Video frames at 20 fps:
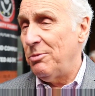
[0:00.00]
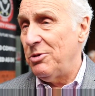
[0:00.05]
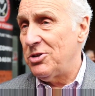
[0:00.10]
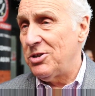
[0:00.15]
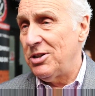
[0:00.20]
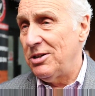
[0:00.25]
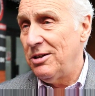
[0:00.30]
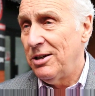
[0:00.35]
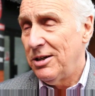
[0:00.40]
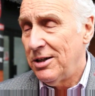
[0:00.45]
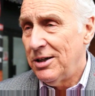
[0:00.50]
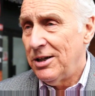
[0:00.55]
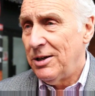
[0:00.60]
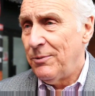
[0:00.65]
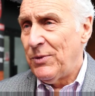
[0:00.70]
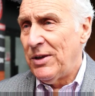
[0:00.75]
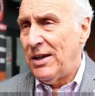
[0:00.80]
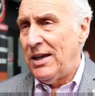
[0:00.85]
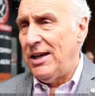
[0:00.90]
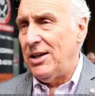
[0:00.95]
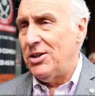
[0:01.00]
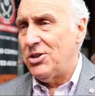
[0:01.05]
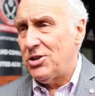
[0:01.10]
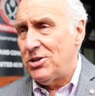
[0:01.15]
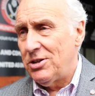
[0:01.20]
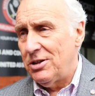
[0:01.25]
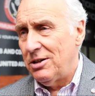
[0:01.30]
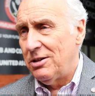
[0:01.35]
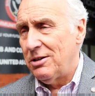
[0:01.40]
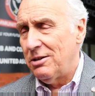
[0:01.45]
I mean, it's, the,
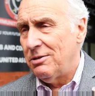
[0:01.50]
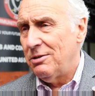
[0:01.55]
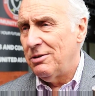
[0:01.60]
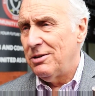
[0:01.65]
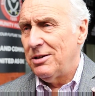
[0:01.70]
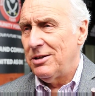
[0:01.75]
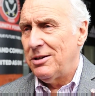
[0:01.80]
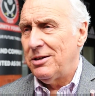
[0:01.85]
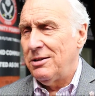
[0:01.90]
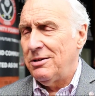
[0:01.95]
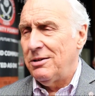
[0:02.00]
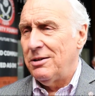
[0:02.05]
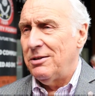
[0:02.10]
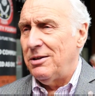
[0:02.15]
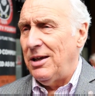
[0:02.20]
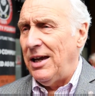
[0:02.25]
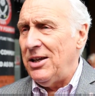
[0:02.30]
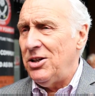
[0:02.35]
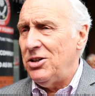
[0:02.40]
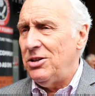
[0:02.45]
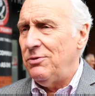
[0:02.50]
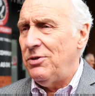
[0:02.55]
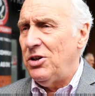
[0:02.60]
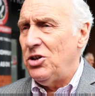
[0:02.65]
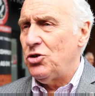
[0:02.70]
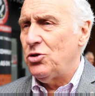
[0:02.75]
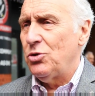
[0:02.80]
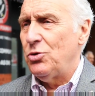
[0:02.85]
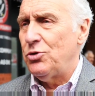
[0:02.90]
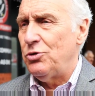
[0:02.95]
it's uh,
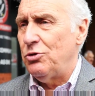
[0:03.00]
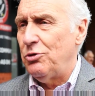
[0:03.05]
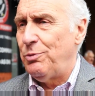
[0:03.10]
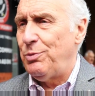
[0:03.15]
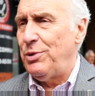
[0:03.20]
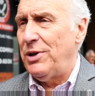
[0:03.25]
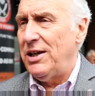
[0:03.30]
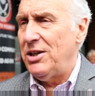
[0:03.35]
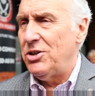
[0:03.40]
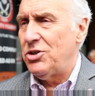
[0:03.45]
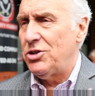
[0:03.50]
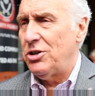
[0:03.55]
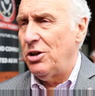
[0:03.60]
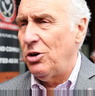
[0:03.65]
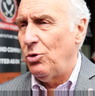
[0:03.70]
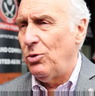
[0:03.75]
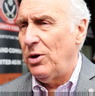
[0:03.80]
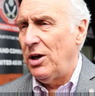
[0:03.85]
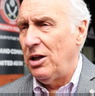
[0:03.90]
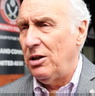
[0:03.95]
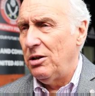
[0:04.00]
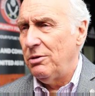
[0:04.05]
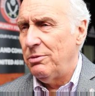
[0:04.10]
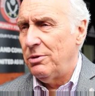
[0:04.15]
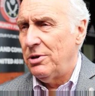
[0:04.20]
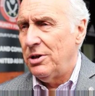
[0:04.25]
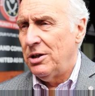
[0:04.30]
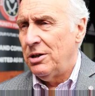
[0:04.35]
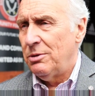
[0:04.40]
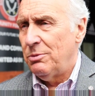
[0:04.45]
individuals who have played so well
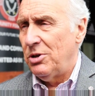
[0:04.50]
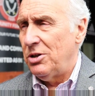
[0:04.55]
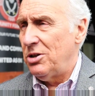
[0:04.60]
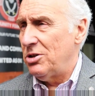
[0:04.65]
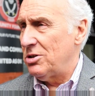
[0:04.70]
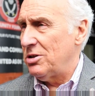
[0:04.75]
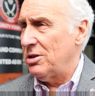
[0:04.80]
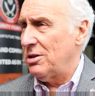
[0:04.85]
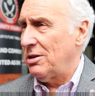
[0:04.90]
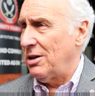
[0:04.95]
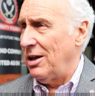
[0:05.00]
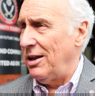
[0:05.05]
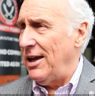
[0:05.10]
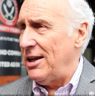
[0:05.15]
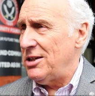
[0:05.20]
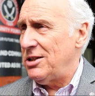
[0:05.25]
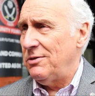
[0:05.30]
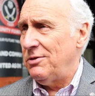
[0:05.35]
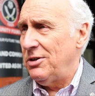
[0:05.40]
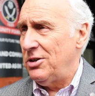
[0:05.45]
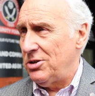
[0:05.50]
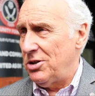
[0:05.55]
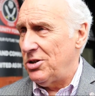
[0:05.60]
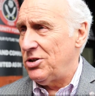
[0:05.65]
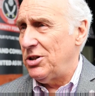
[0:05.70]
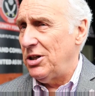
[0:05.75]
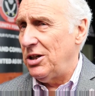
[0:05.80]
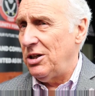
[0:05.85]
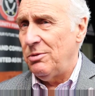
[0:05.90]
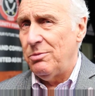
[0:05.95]
but as collectively as a
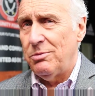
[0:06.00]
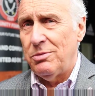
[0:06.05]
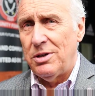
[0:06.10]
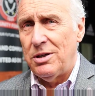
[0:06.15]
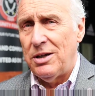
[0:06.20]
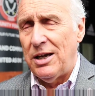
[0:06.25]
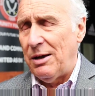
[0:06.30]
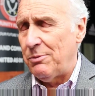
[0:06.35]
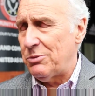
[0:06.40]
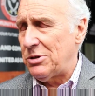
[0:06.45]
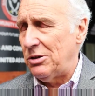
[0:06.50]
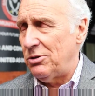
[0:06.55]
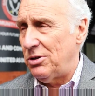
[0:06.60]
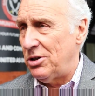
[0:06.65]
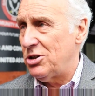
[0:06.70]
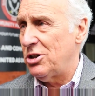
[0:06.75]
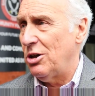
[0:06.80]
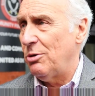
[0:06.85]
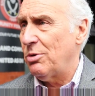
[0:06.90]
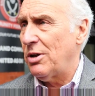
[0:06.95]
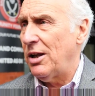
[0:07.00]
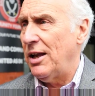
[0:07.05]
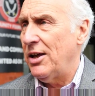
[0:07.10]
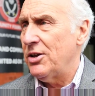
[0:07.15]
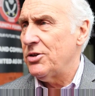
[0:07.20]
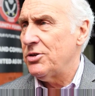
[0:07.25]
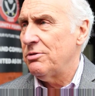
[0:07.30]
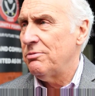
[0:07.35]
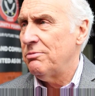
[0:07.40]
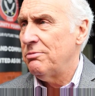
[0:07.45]
team, absolutely top
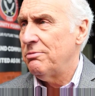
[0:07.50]
class.